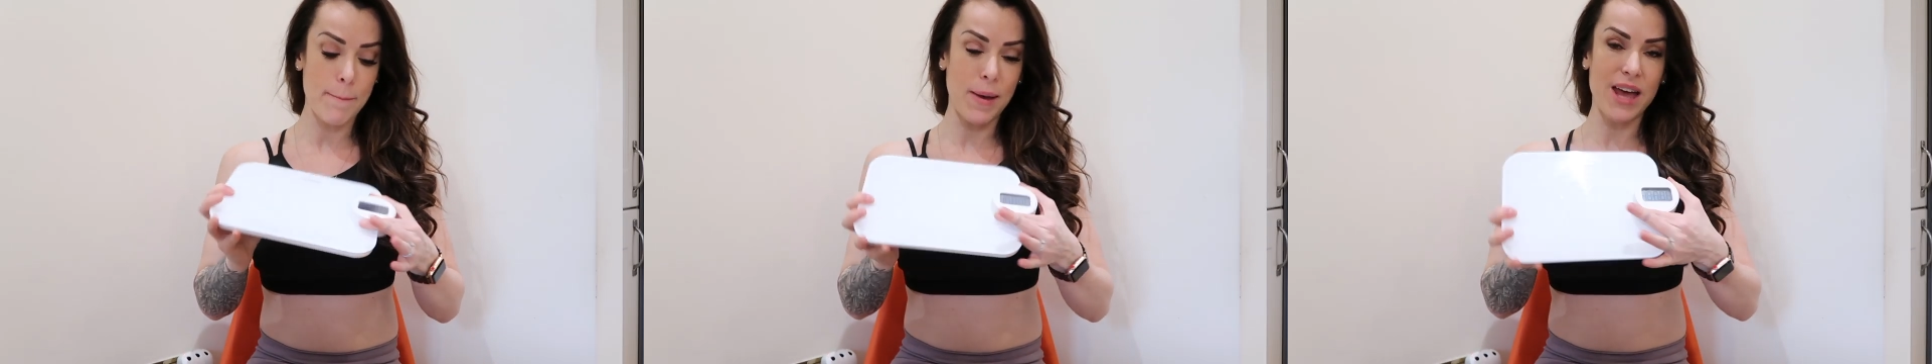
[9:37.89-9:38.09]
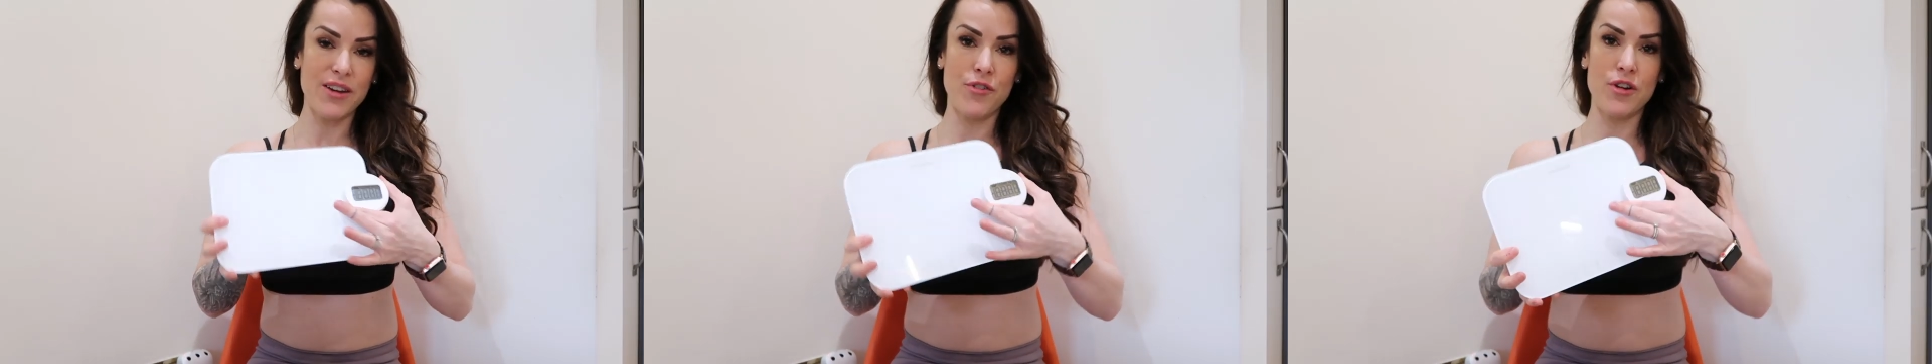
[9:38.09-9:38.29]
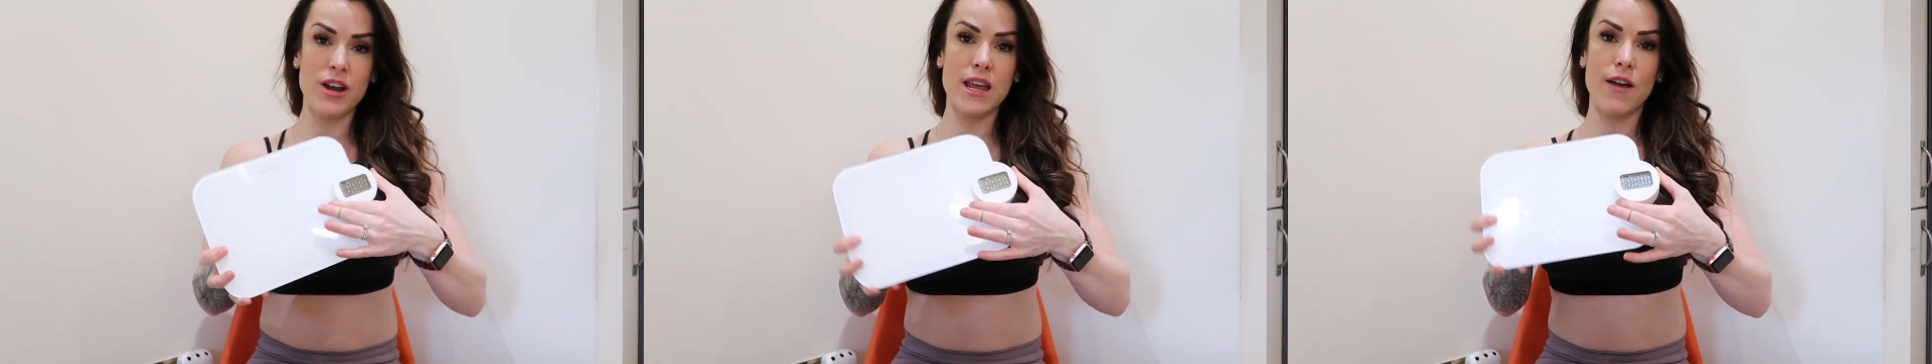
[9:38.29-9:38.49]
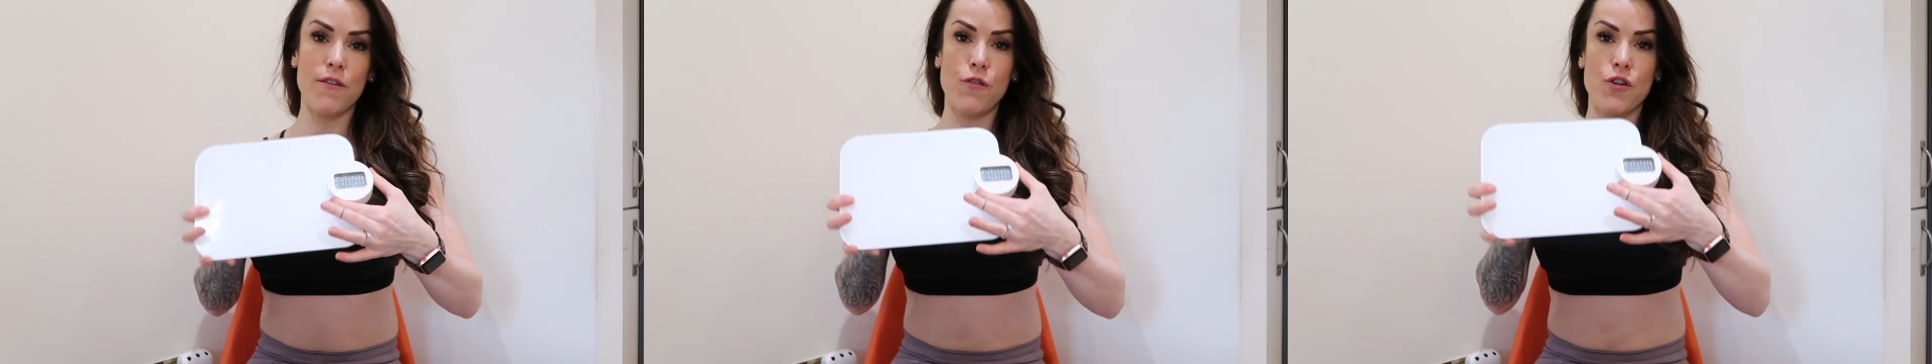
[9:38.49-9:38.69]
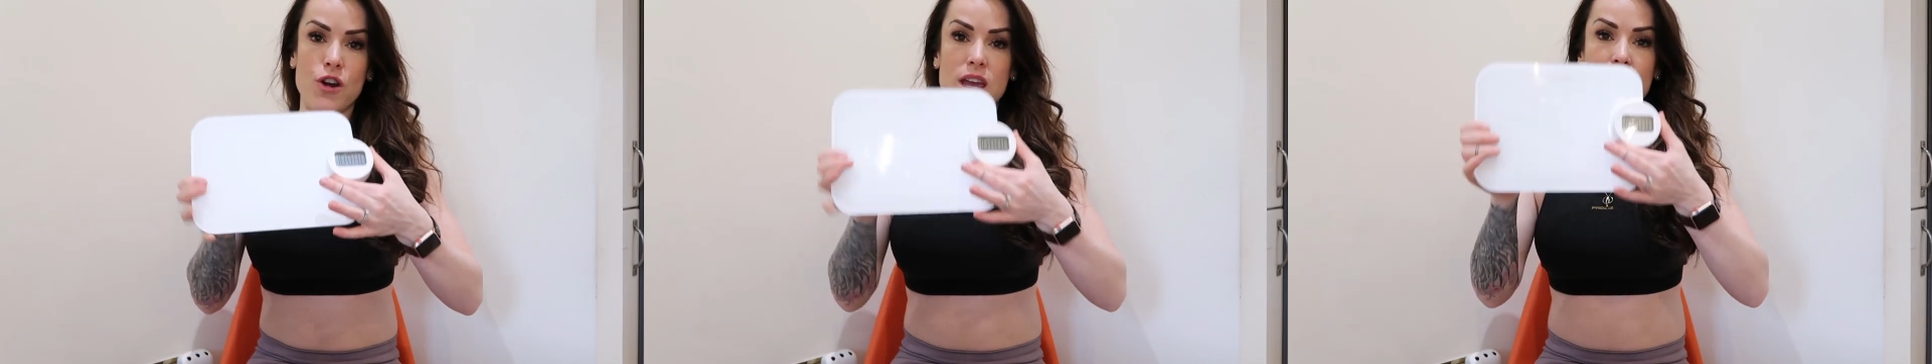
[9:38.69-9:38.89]

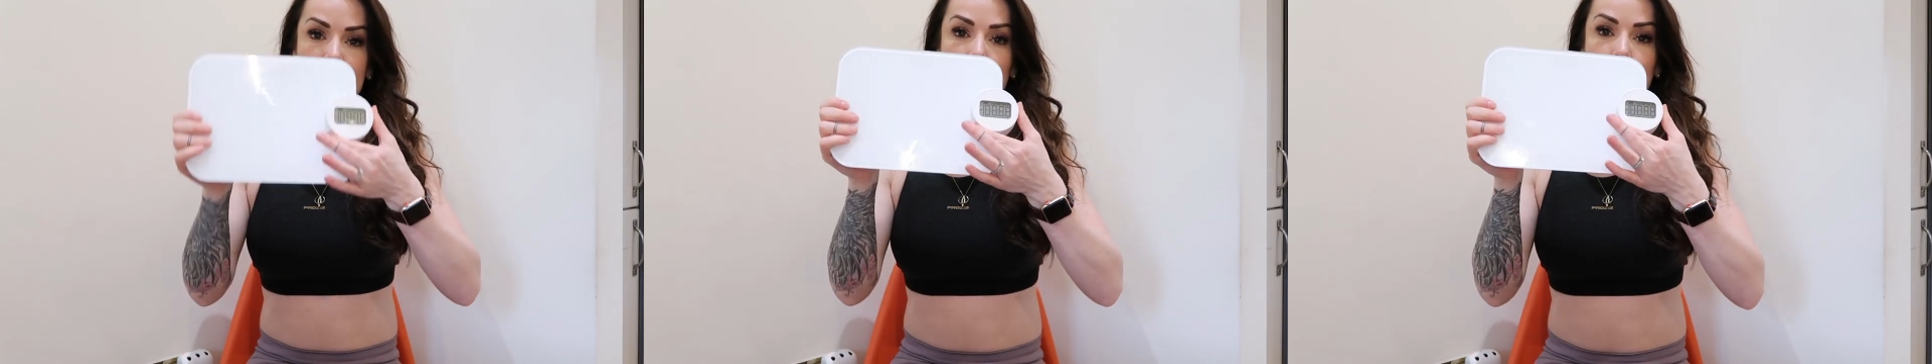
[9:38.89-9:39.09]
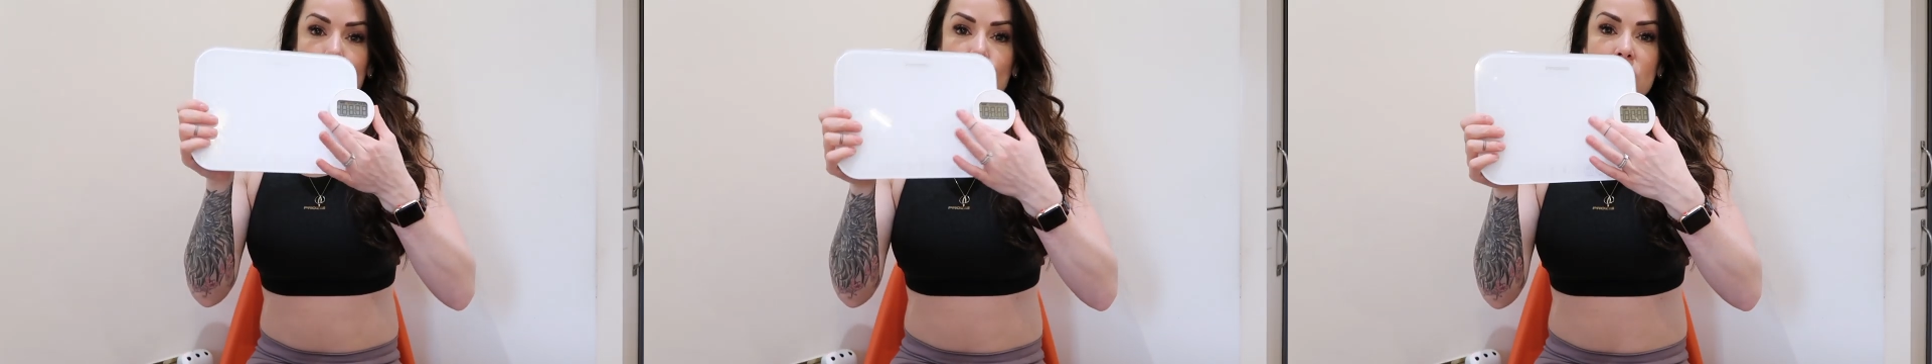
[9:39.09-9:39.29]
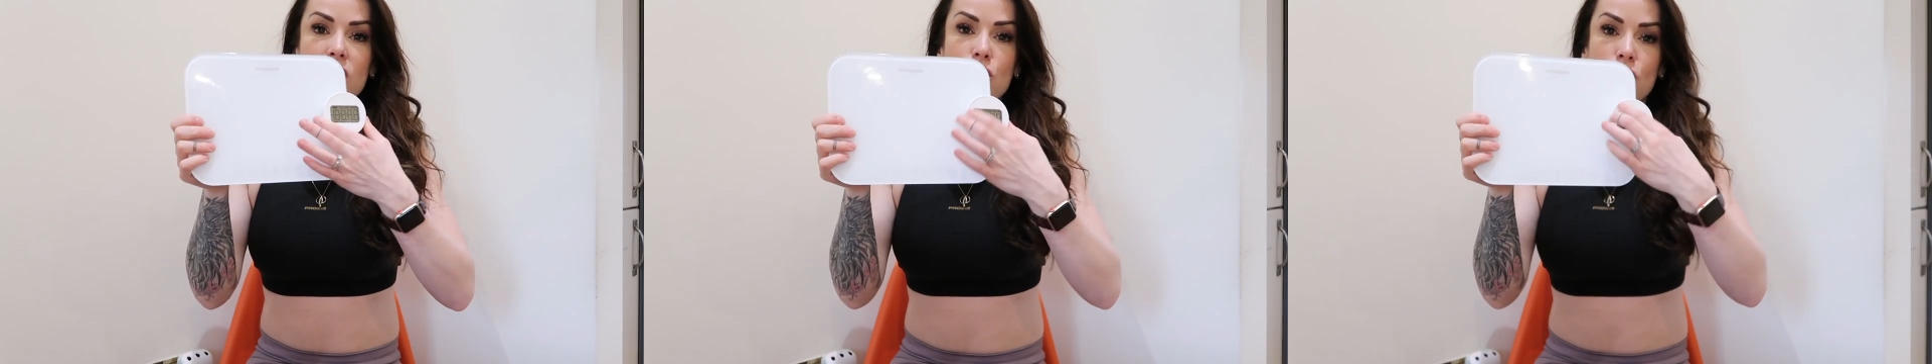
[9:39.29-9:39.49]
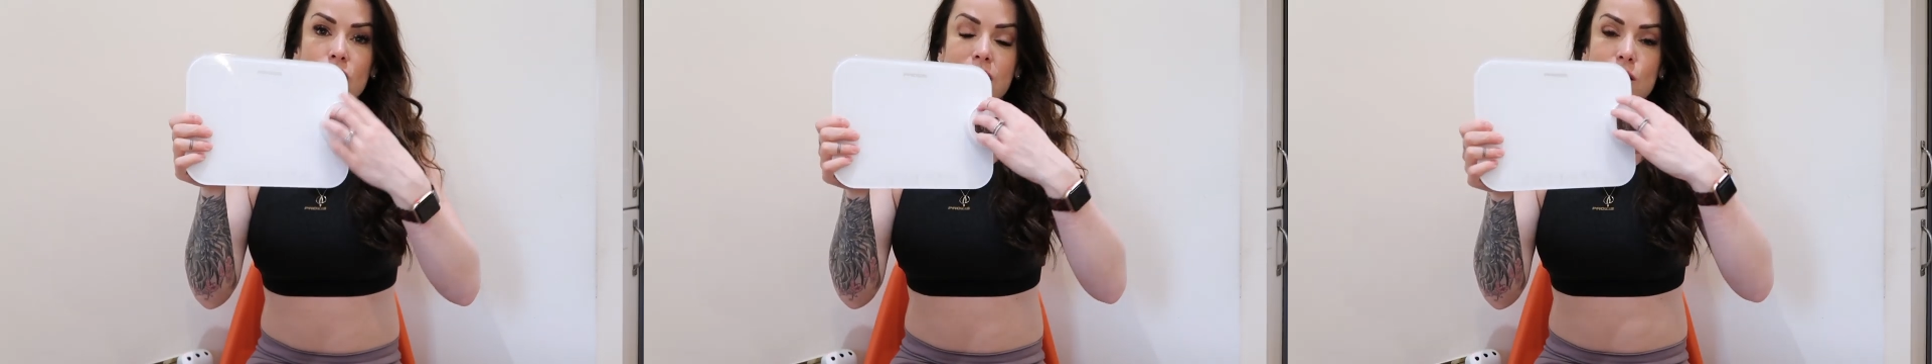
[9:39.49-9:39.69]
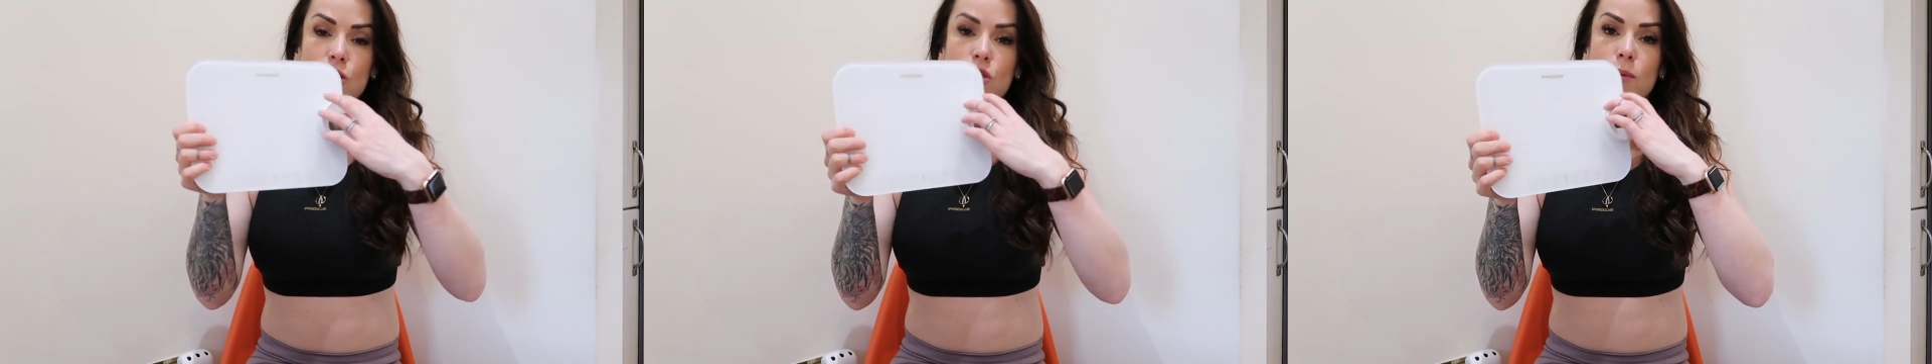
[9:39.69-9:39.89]
battery-free
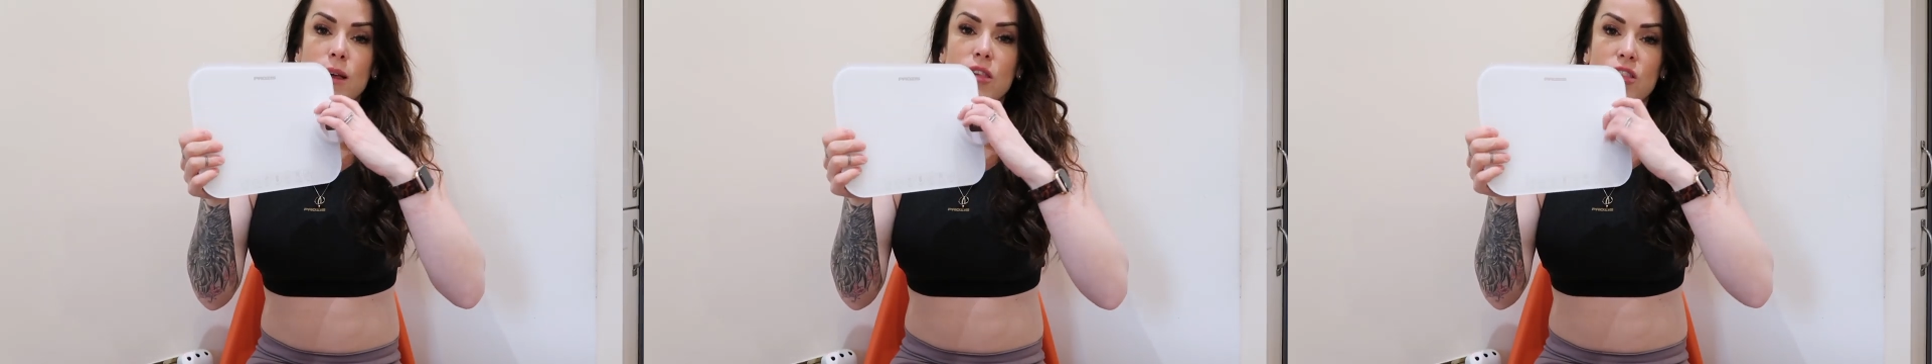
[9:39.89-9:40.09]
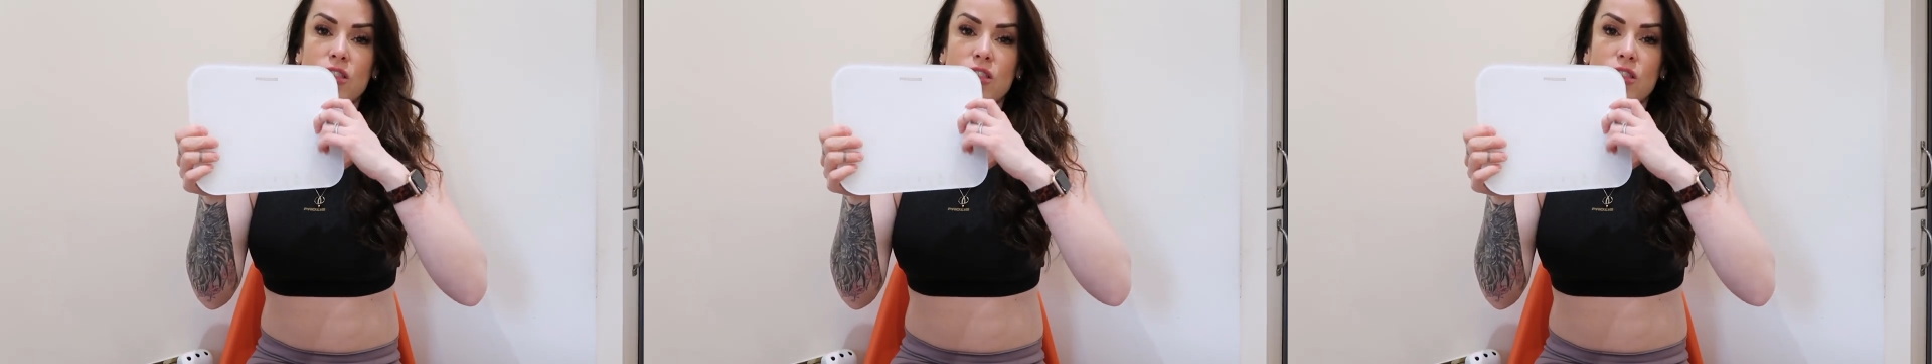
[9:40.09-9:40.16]
rechargeable.